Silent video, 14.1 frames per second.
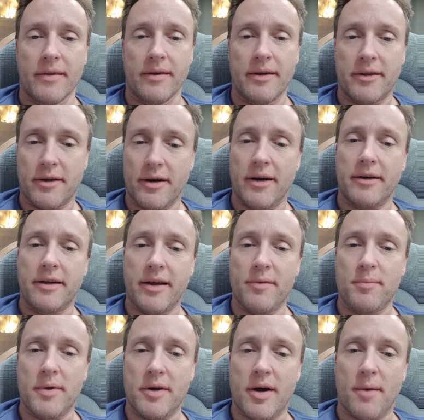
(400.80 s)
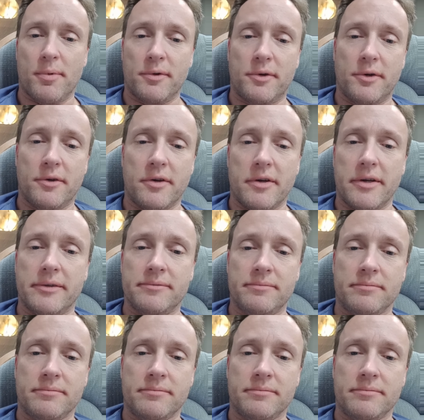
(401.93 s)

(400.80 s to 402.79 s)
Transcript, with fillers: And God gave me an opportunity